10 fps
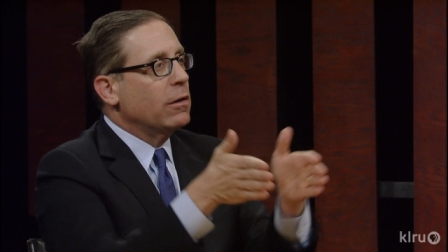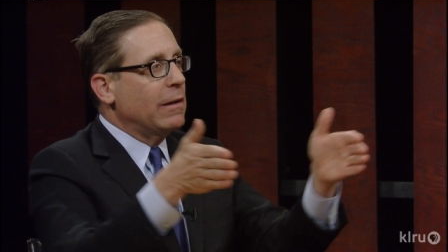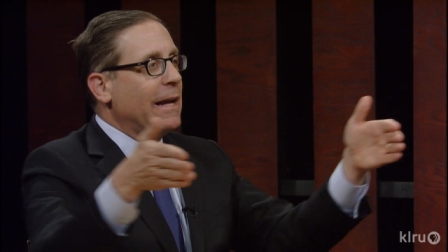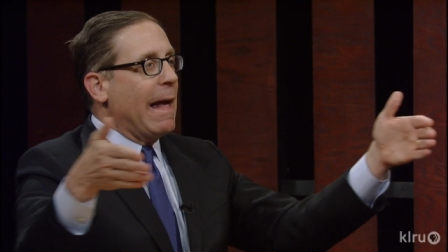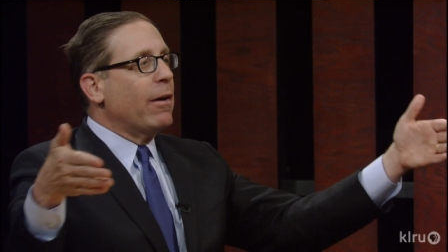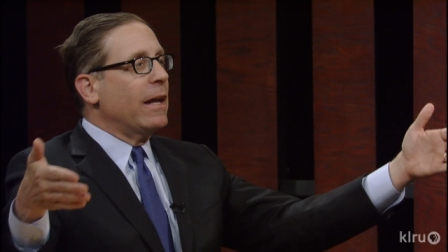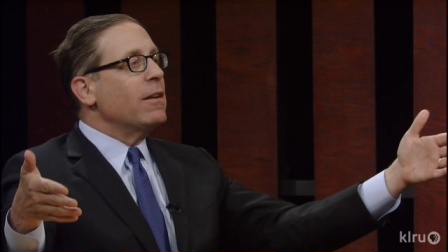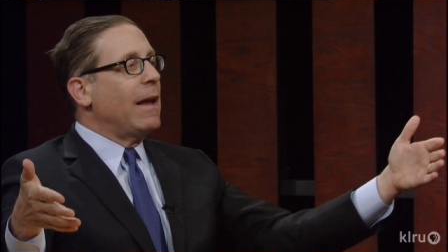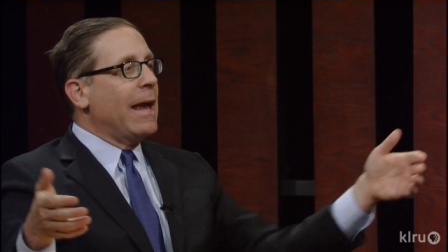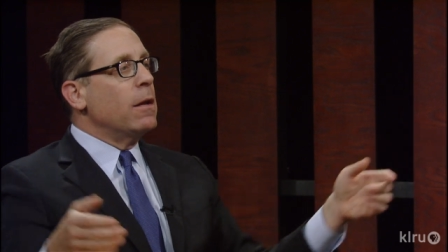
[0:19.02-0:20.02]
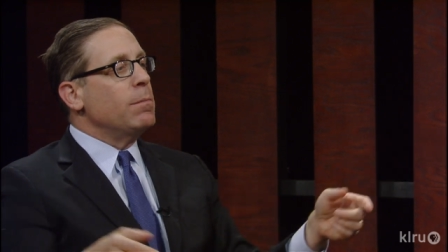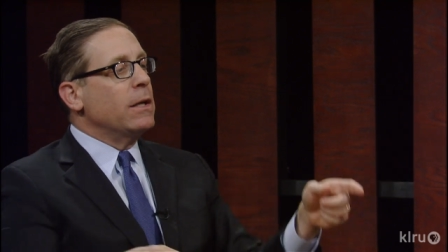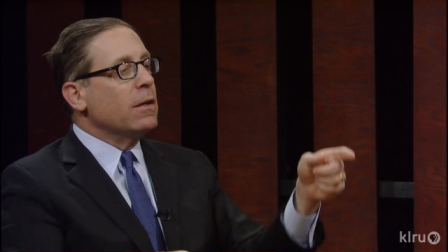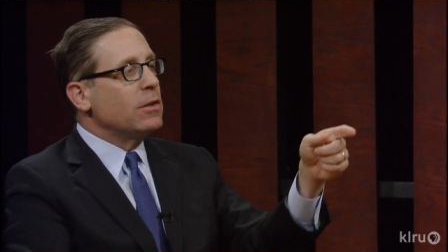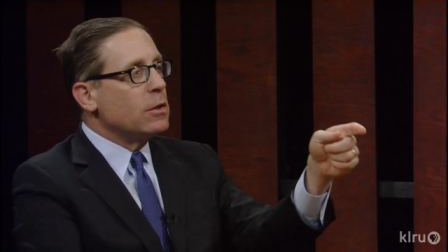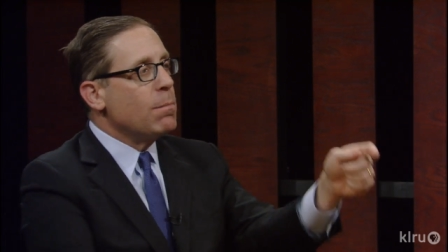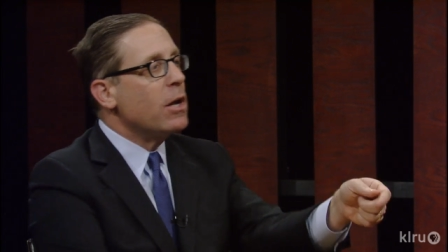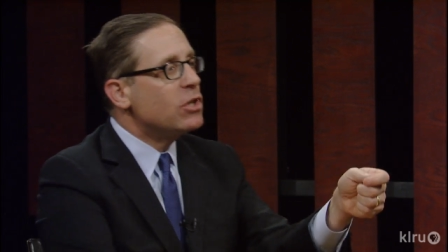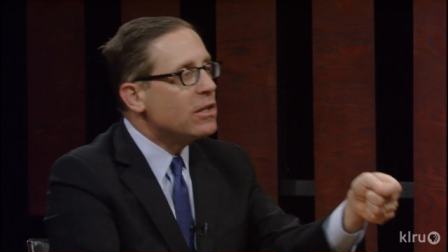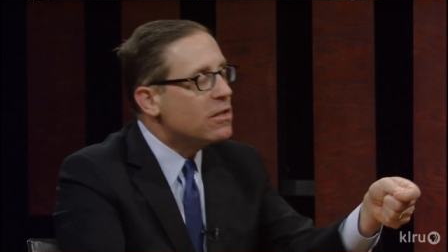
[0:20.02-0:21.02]
laid out end to end, because as
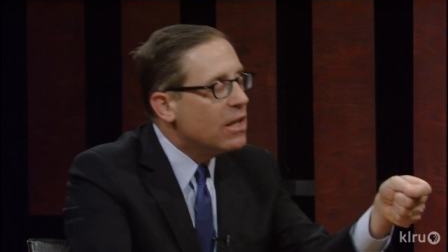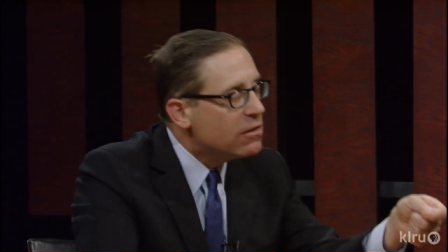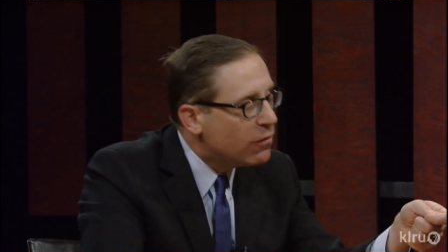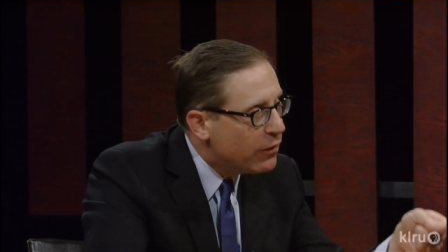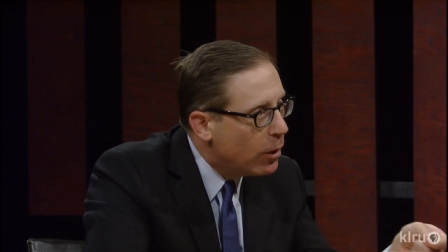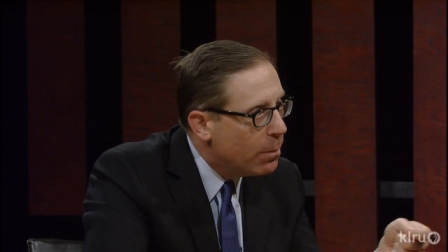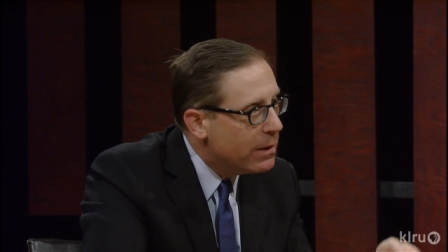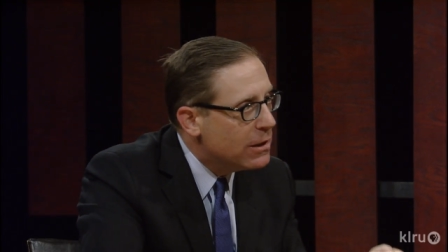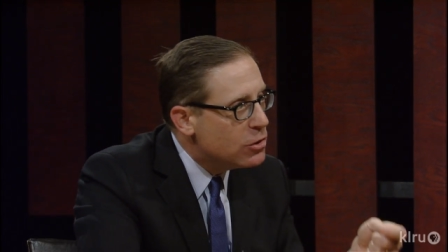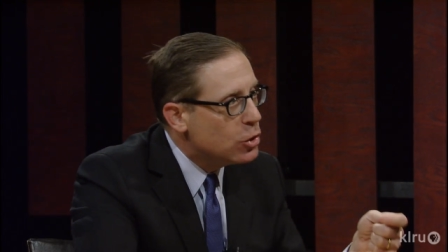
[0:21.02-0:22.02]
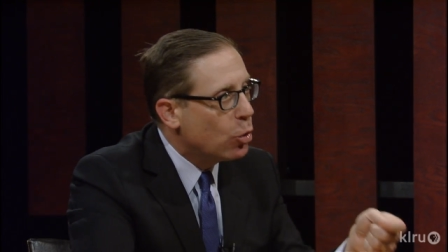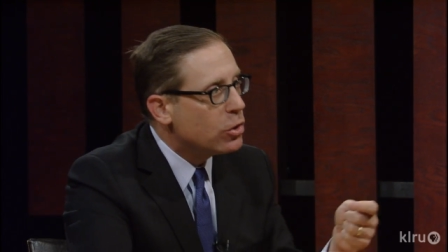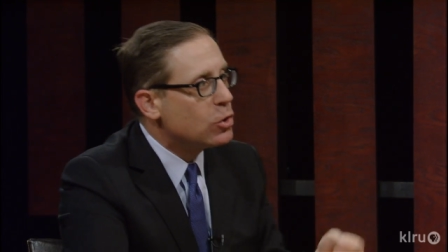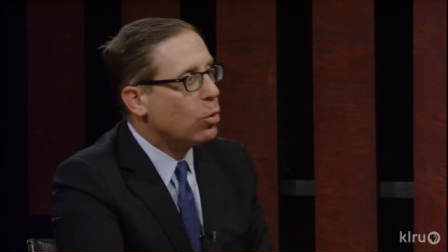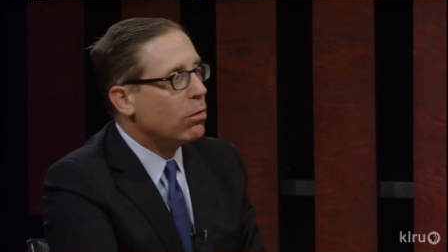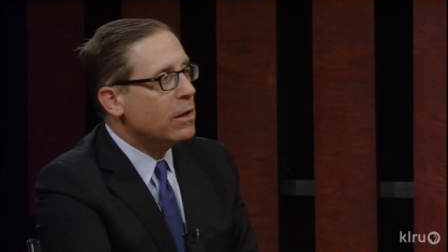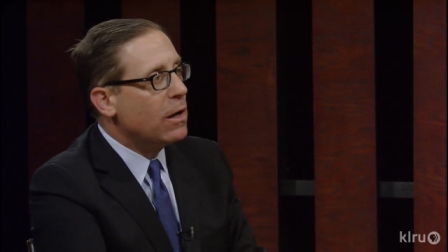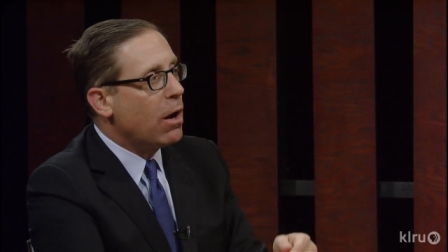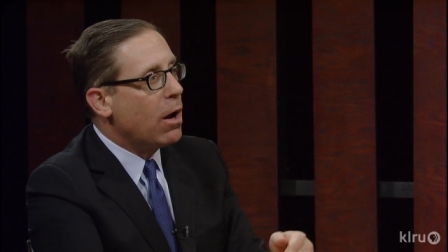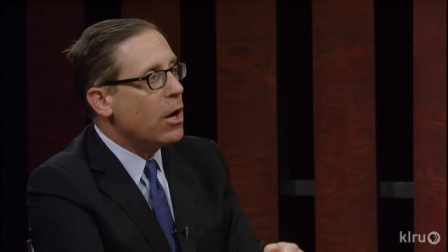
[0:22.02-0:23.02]
much as this film is your
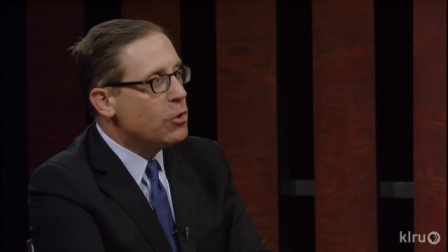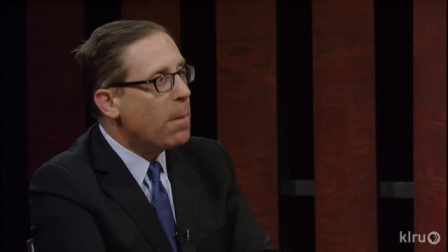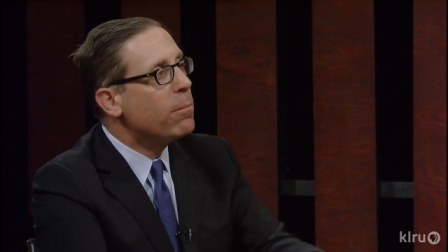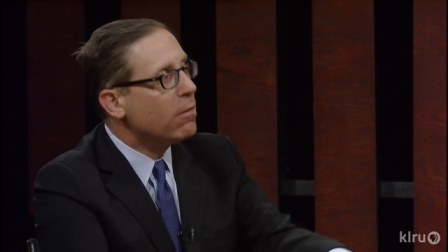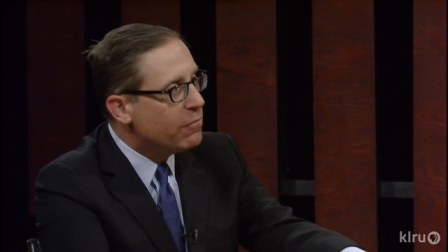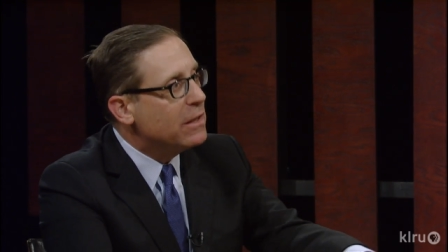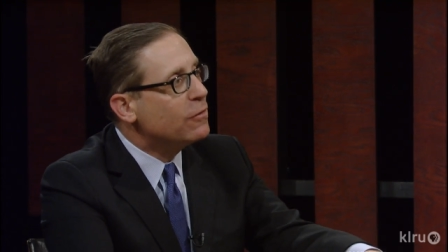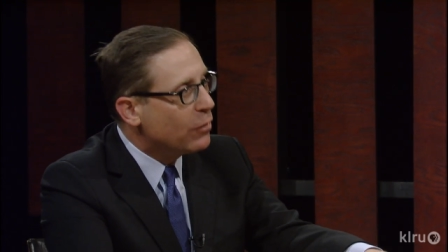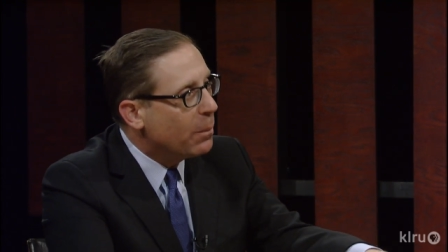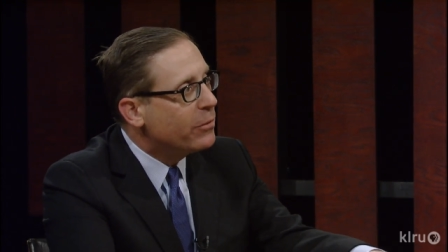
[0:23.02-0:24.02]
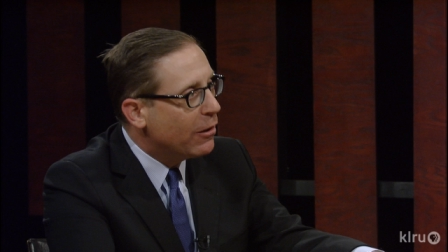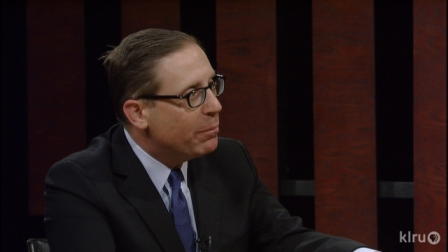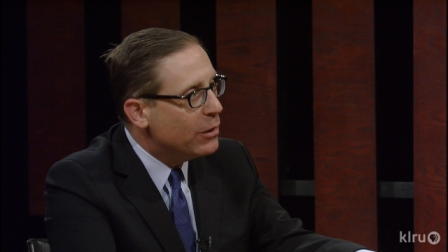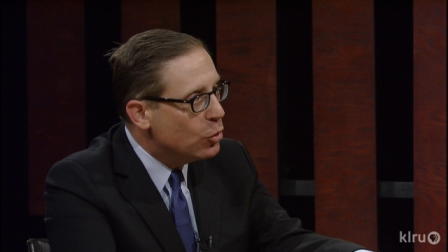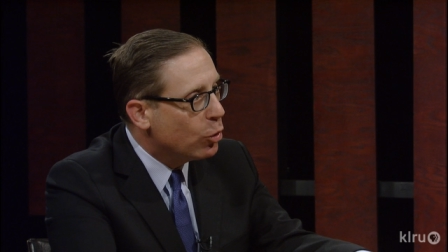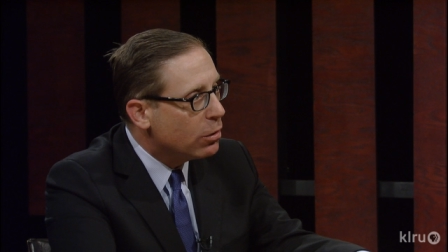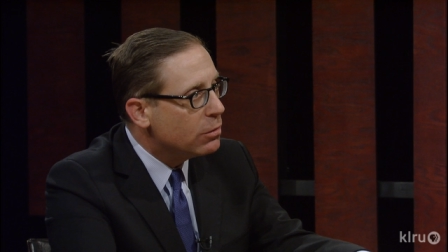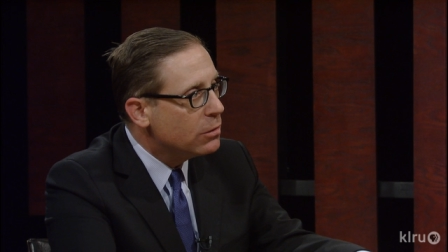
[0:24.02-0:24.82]
story, a number of these films have been your